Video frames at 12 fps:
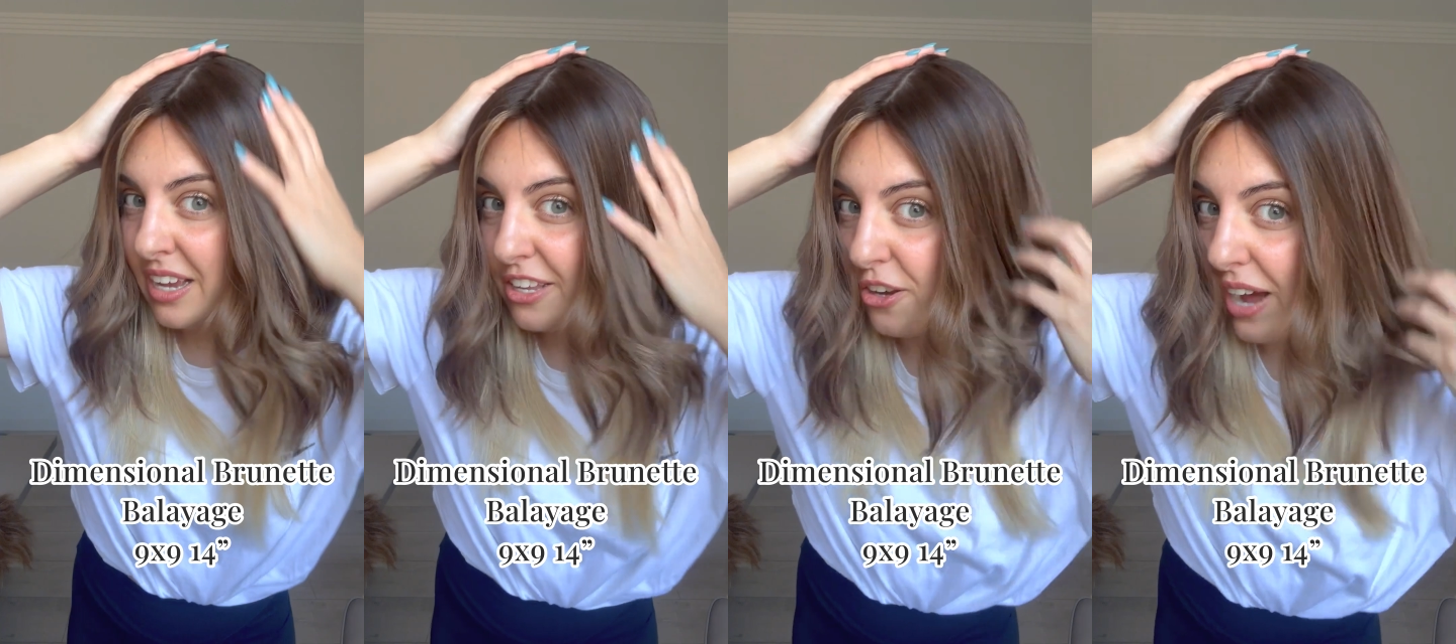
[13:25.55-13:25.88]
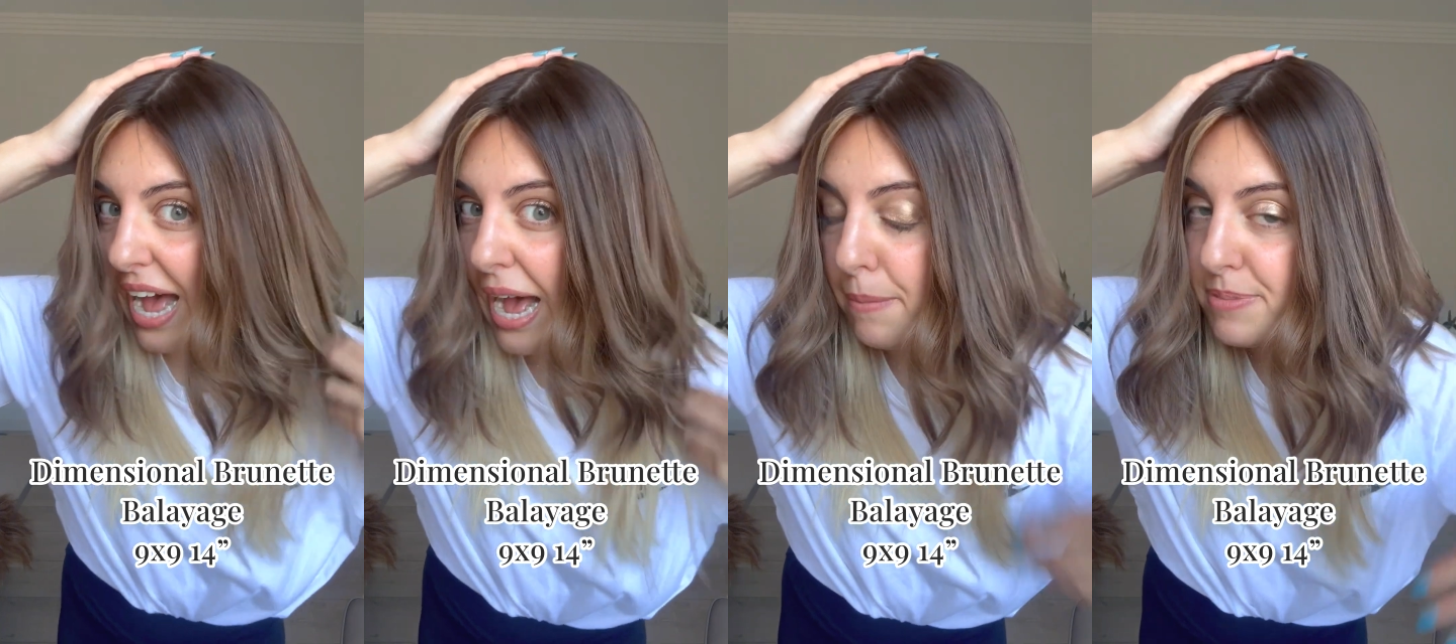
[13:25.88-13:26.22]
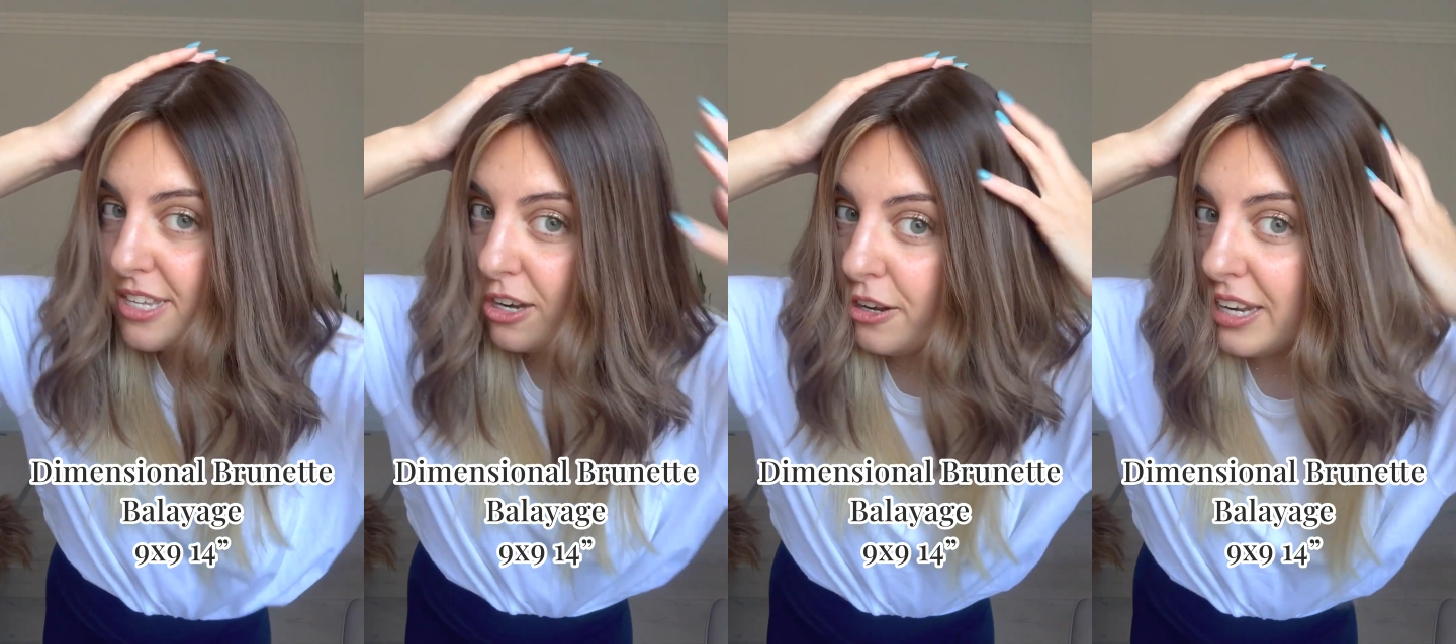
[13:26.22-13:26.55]
You're
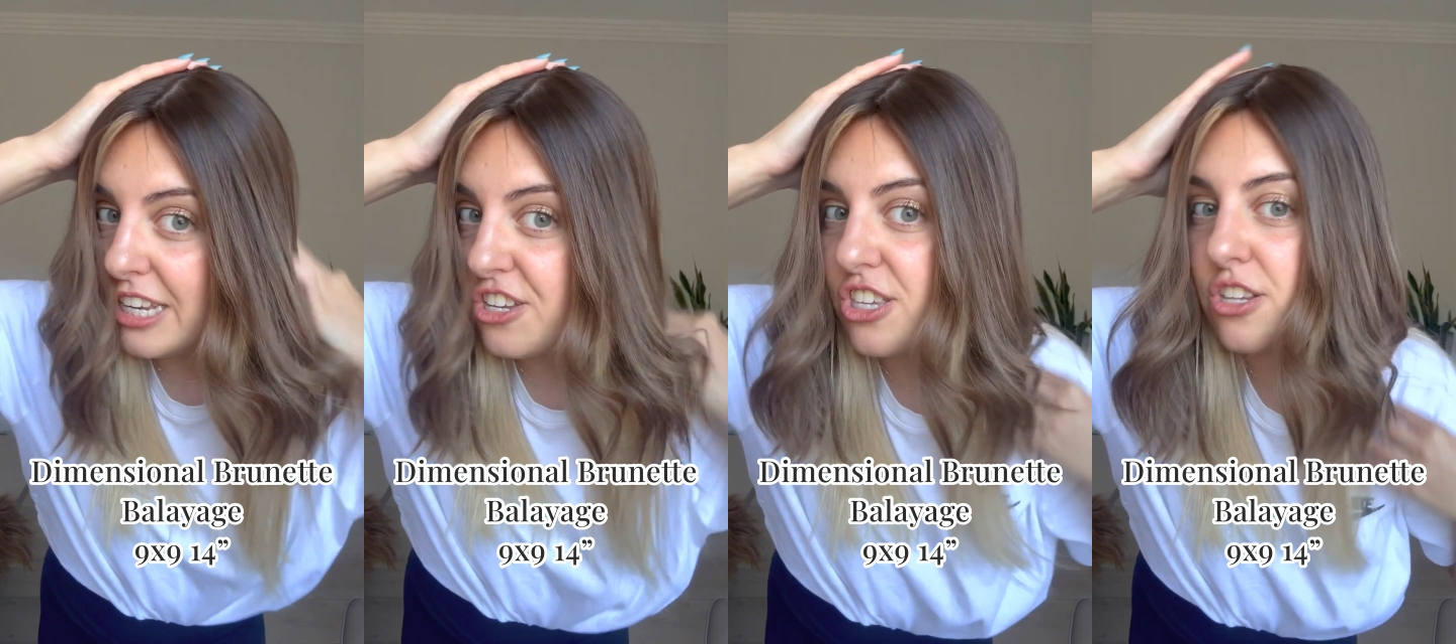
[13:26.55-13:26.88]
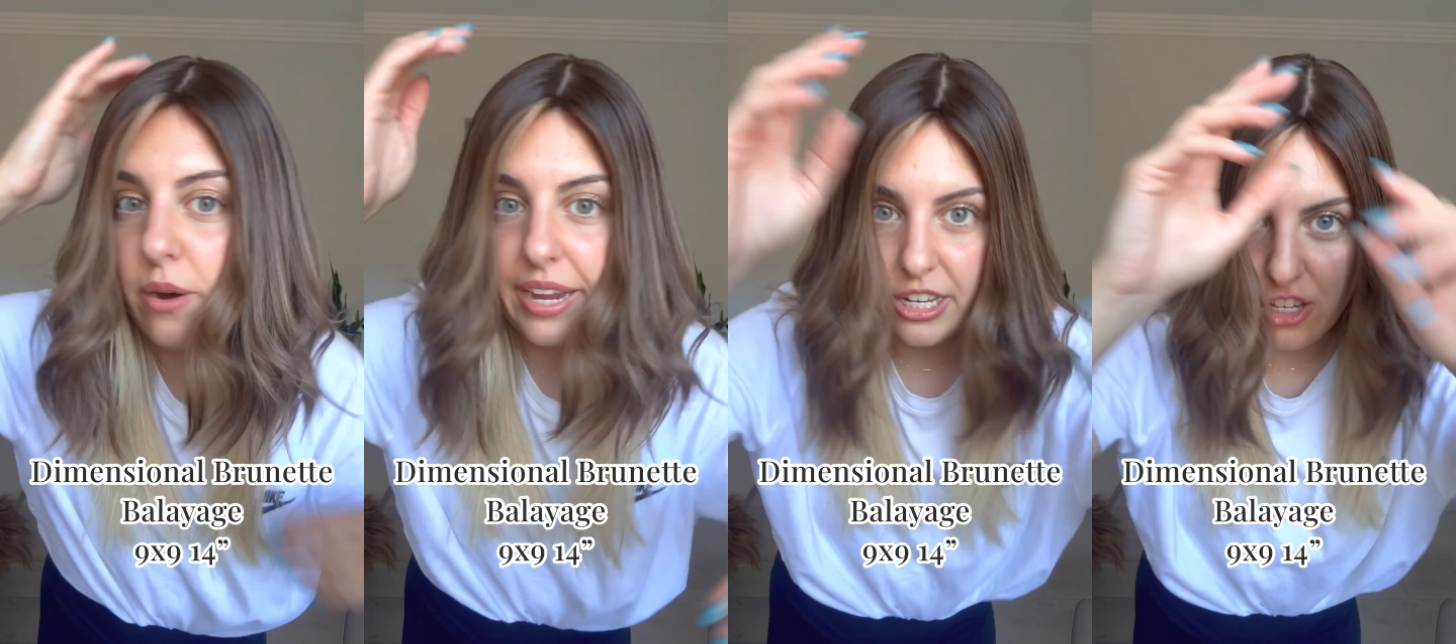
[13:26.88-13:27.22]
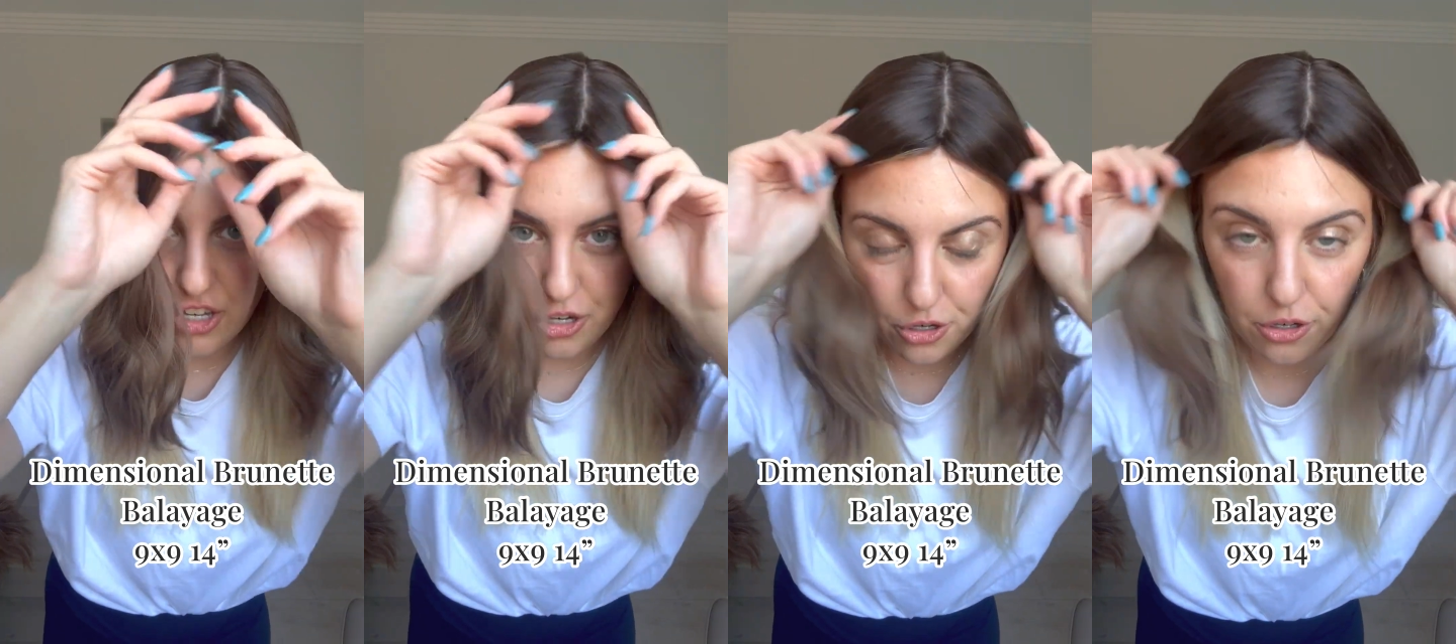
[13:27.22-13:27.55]
absolutely just going
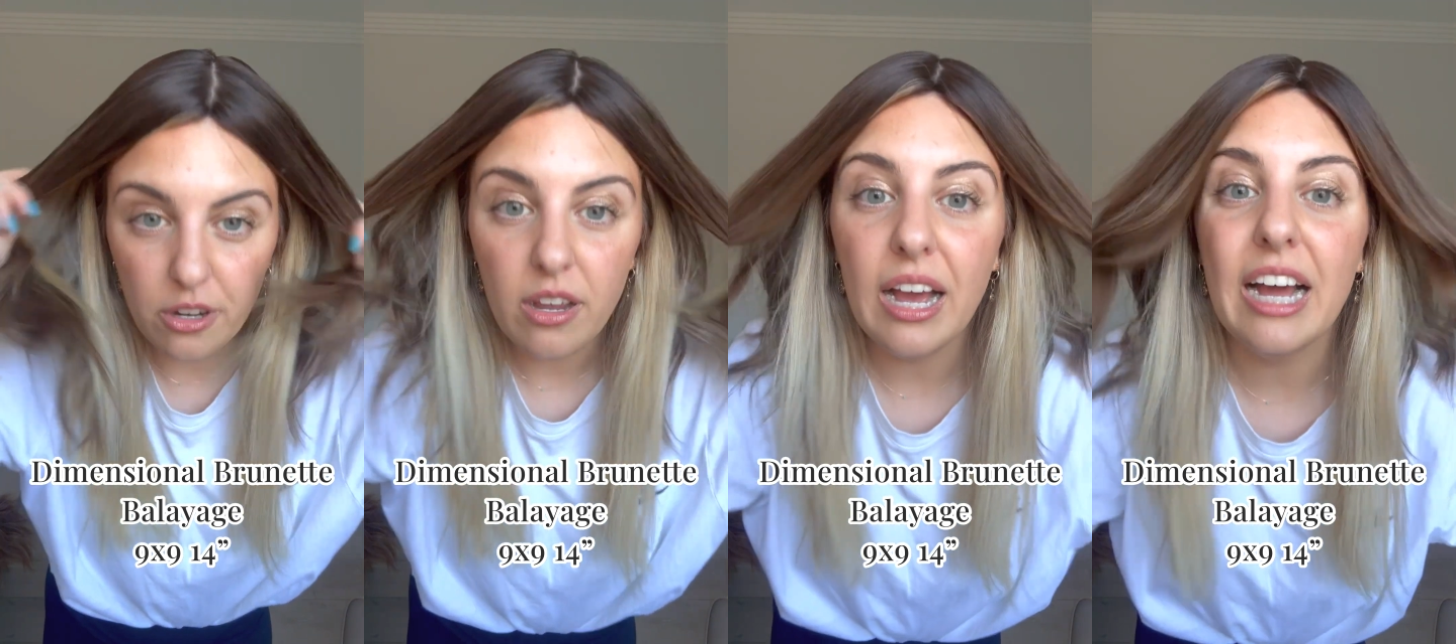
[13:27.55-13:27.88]
to